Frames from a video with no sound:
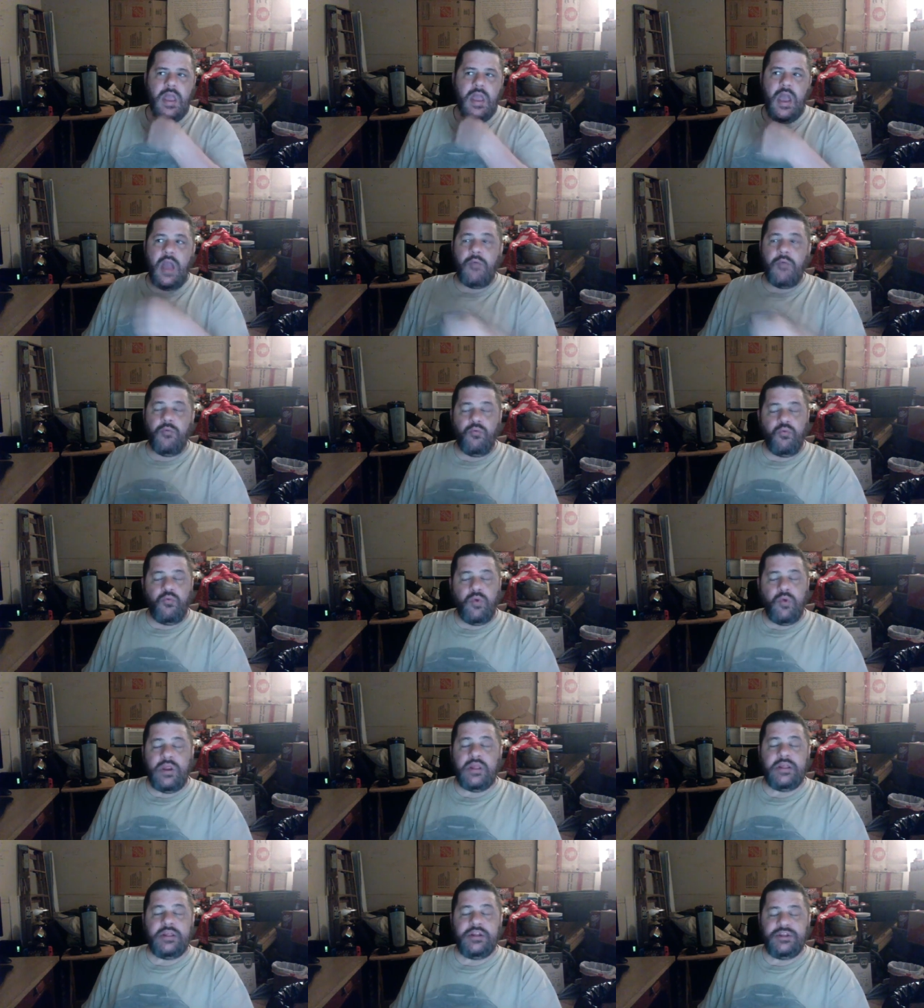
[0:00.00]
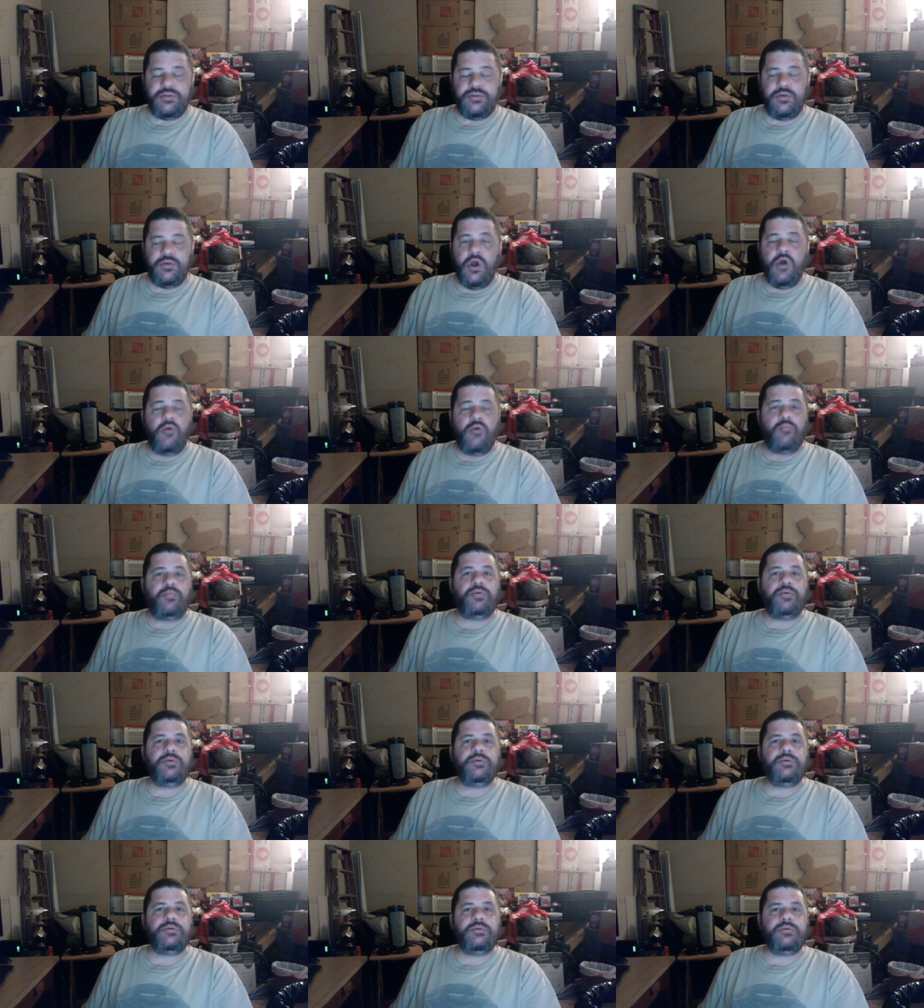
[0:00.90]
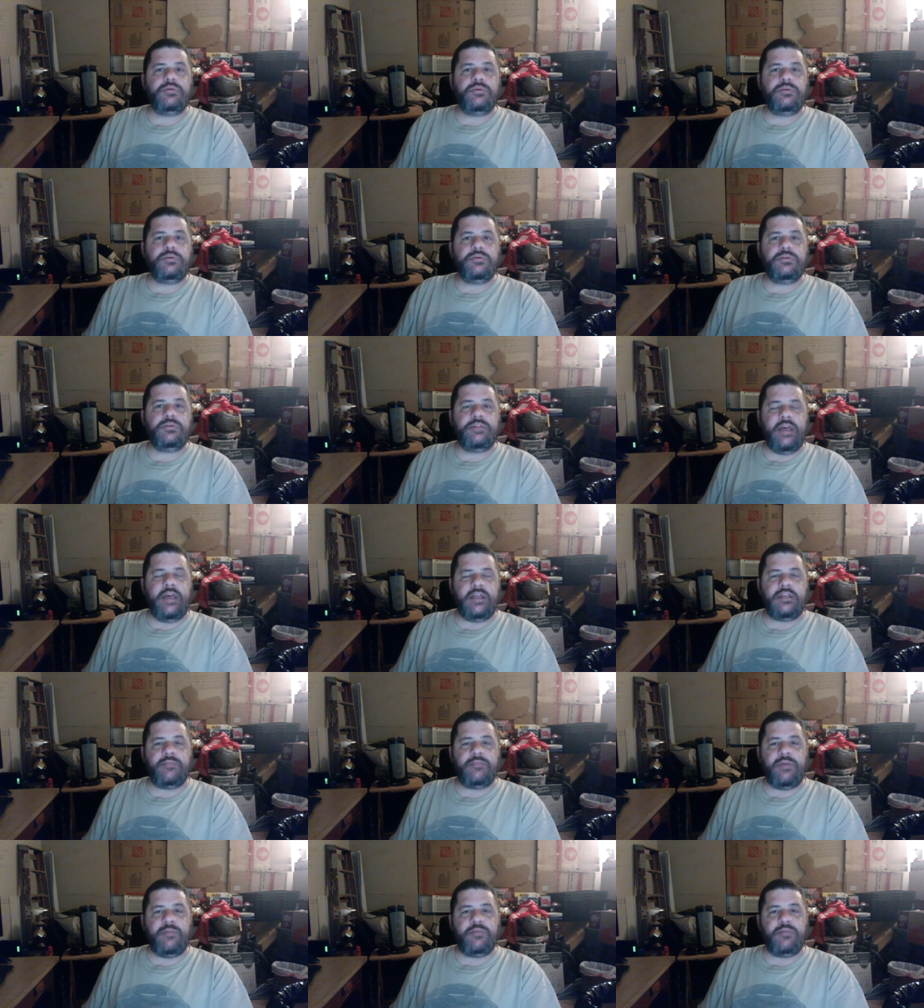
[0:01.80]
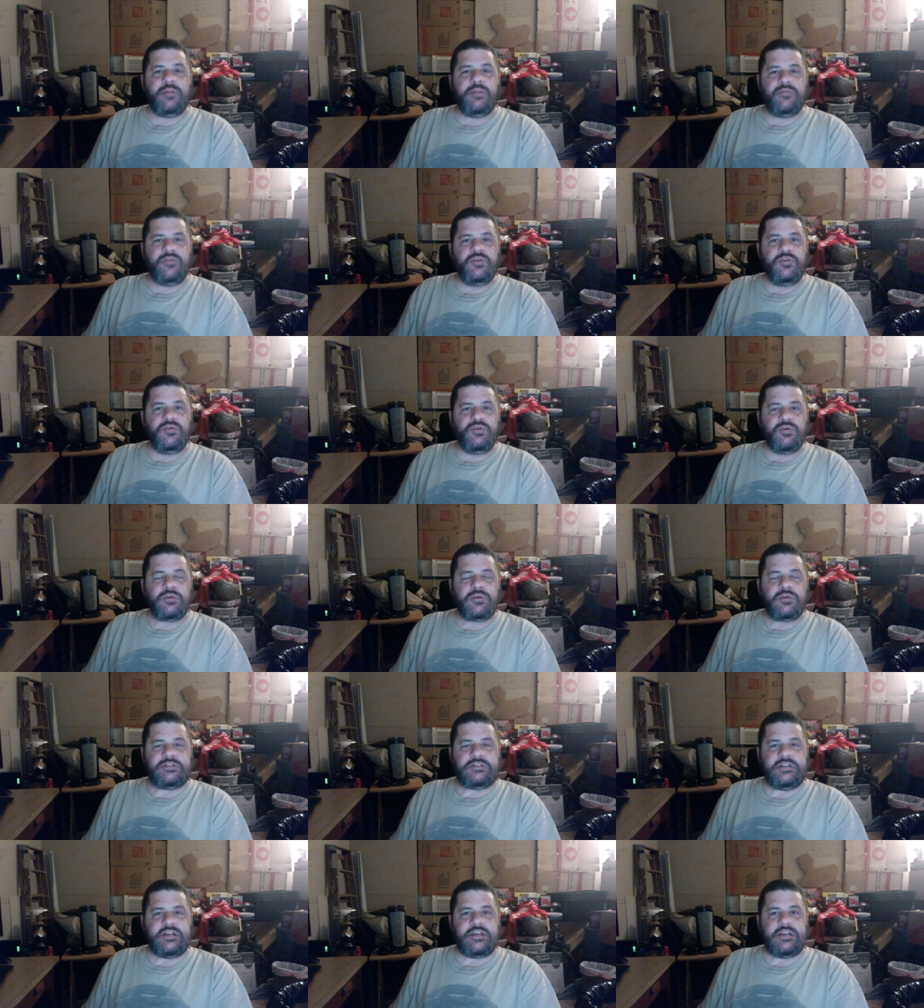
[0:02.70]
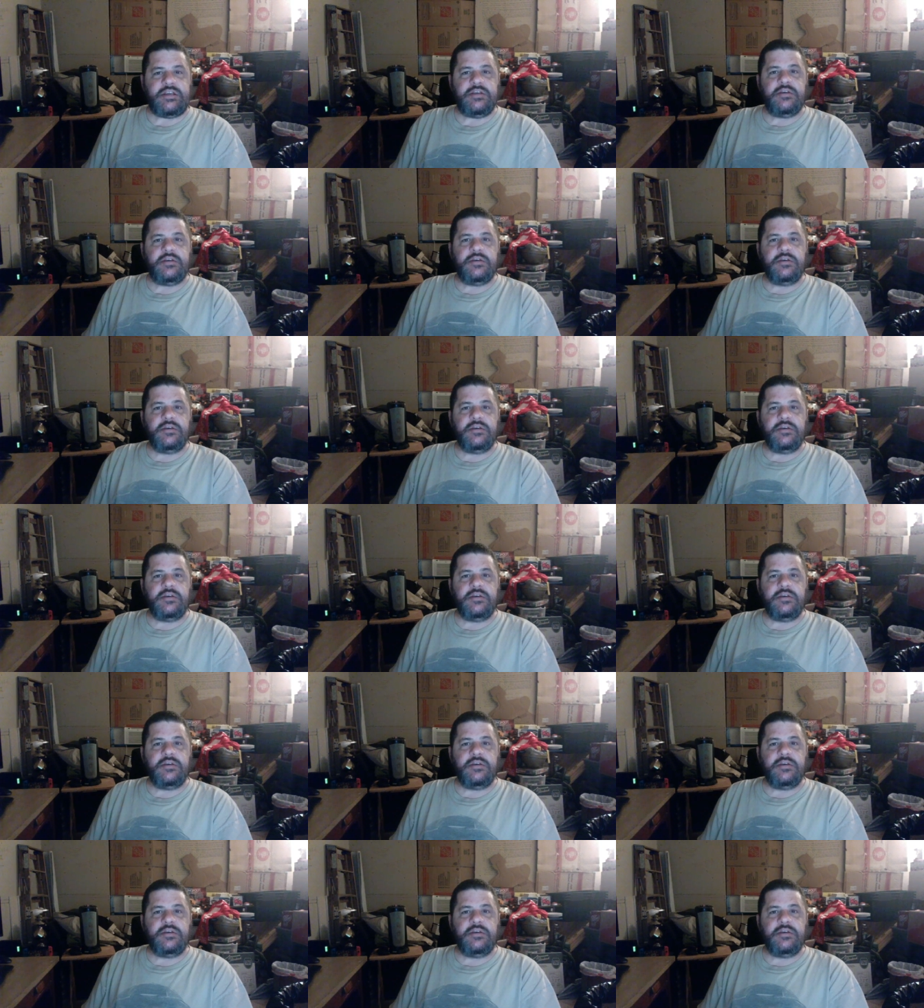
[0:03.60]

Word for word: I really do hope that the people of New York City